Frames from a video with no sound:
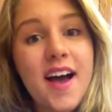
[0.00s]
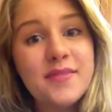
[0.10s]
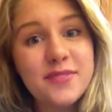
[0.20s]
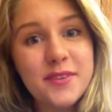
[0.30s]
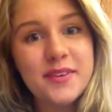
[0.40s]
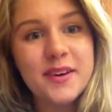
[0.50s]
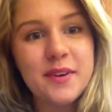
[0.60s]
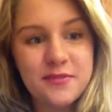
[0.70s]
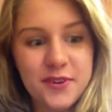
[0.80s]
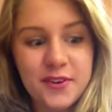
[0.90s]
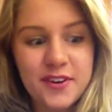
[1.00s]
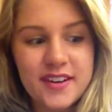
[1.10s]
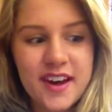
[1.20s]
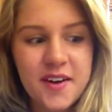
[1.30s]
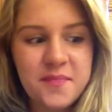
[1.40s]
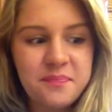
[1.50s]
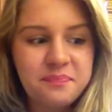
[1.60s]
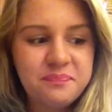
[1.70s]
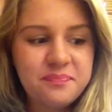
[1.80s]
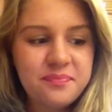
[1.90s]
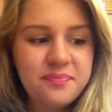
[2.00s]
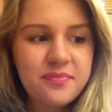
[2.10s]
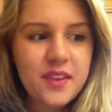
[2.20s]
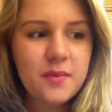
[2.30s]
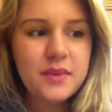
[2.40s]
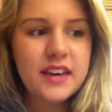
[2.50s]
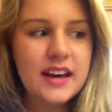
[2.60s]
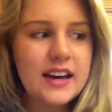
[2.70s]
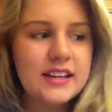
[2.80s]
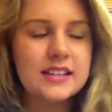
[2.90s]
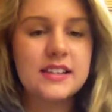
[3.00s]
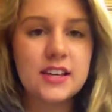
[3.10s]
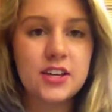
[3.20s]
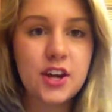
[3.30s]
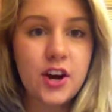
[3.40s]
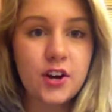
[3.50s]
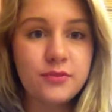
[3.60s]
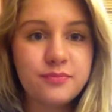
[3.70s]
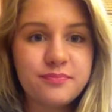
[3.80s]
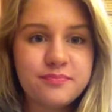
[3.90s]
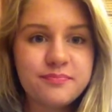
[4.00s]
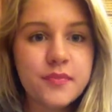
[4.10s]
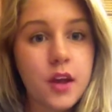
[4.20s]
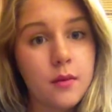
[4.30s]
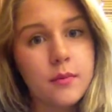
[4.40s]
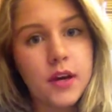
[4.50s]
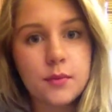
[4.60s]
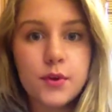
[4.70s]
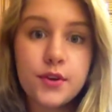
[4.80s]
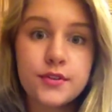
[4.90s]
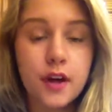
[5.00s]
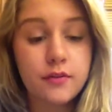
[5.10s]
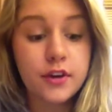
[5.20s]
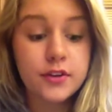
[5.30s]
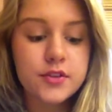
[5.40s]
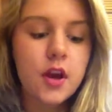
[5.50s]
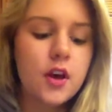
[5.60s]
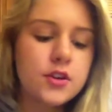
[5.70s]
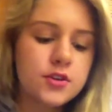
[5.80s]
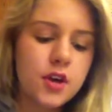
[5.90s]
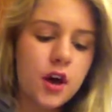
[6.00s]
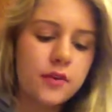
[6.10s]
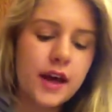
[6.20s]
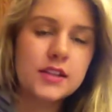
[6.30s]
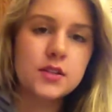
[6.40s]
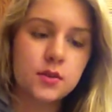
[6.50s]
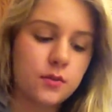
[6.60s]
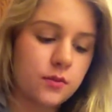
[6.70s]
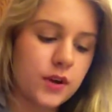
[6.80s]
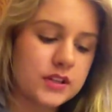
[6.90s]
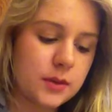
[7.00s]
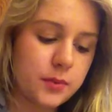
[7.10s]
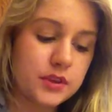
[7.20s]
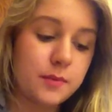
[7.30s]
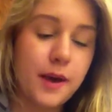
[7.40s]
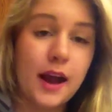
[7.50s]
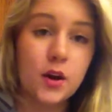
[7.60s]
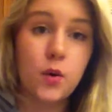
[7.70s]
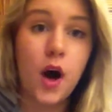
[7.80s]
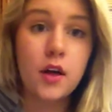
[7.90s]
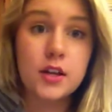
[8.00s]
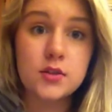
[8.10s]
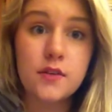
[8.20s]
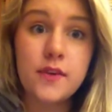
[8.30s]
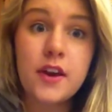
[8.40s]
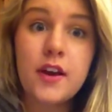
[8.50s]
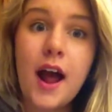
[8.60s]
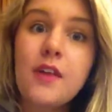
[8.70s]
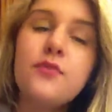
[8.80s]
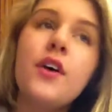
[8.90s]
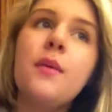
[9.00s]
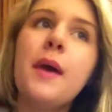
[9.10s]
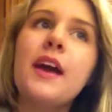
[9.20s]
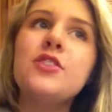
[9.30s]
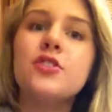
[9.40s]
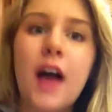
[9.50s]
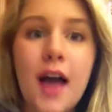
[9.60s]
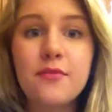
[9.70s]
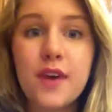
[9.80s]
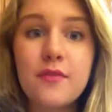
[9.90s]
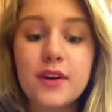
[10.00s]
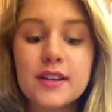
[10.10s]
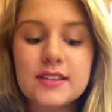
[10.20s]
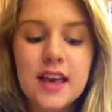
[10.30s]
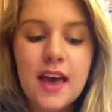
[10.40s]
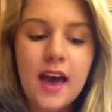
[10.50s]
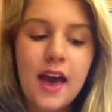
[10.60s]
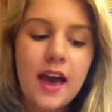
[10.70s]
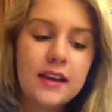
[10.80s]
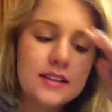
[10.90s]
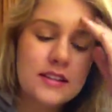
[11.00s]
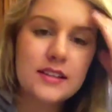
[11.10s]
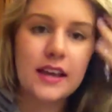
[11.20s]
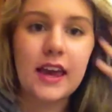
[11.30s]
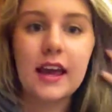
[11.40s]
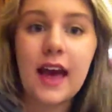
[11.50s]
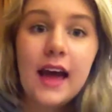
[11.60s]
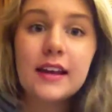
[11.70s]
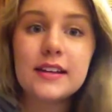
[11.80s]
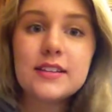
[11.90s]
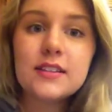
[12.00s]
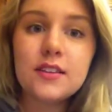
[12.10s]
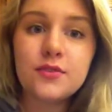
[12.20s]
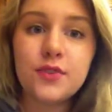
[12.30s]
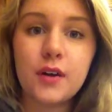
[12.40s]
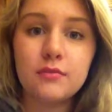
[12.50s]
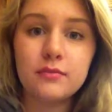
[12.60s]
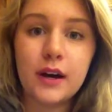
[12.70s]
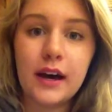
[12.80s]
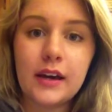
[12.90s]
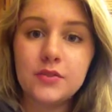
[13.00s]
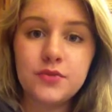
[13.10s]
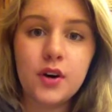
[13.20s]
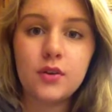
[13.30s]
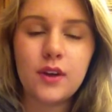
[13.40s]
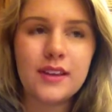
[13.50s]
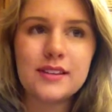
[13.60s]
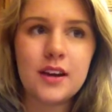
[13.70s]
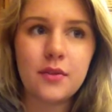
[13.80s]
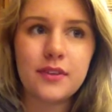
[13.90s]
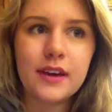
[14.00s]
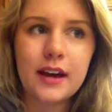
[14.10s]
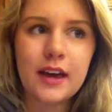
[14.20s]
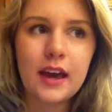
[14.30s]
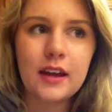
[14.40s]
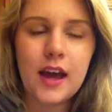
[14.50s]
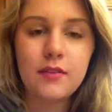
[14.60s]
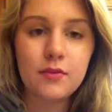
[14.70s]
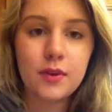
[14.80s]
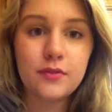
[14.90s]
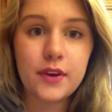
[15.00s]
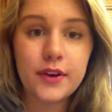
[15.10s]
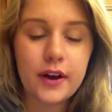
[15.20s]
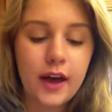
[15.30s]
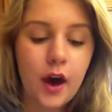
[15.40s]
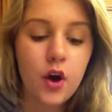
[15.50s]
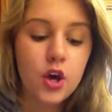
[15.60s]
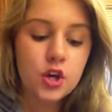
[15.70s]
I'm filming on my phone right now because, you know, my computer's not fixed. So that's what's up with the bad quality. So I figured I'd film a July favorites. And since I can't edit from my phone, at least I don't think I can, I haven't really figured out how.